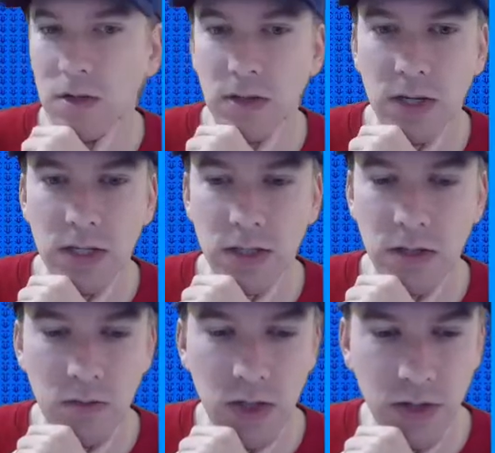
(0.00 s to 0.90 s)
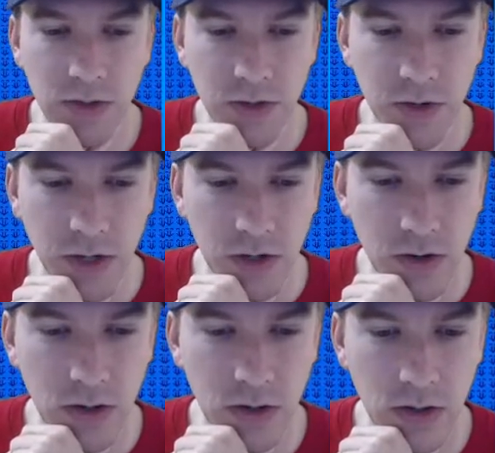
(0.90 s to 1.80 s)
That's going to be a little
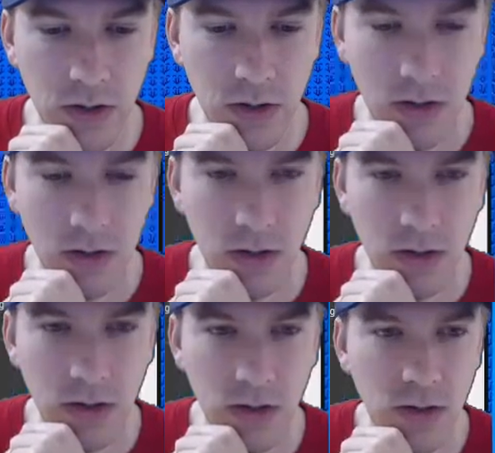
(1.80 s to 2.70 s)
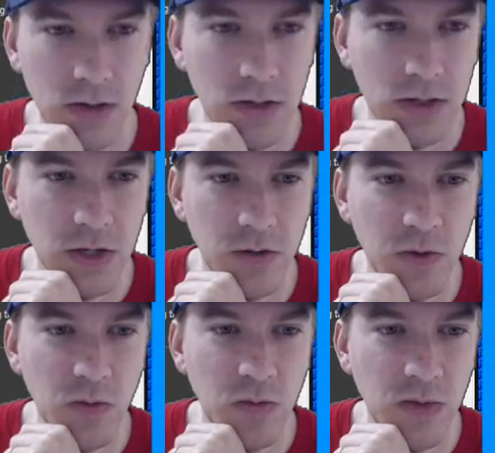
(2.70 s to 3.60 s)
trickier. It's going
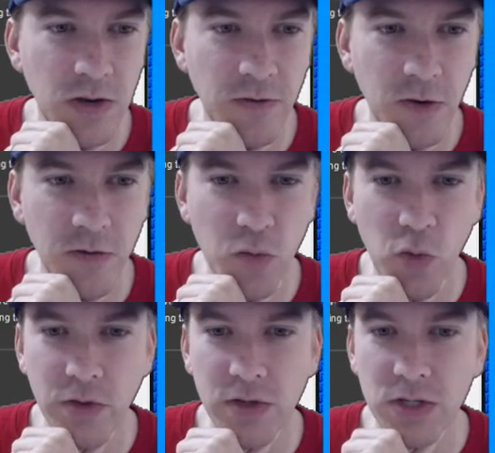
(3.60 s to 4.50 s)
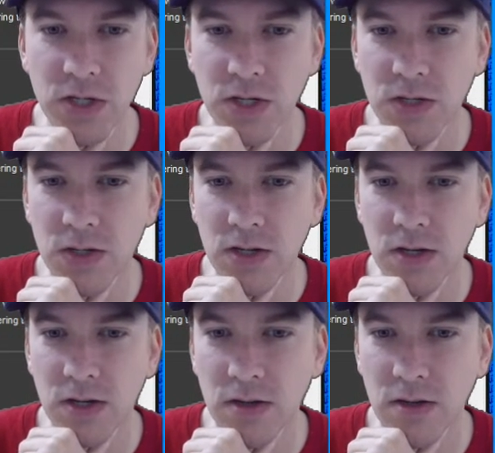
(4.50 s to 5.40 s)
to involve more than just
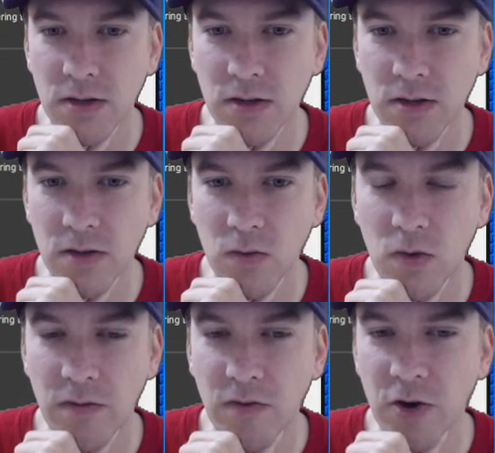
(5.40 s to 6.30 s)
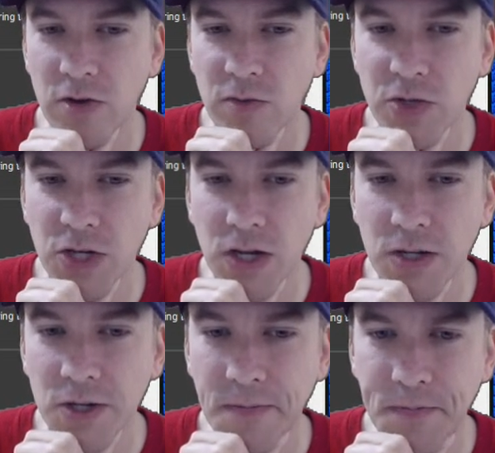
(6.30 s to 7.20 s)
one variable change.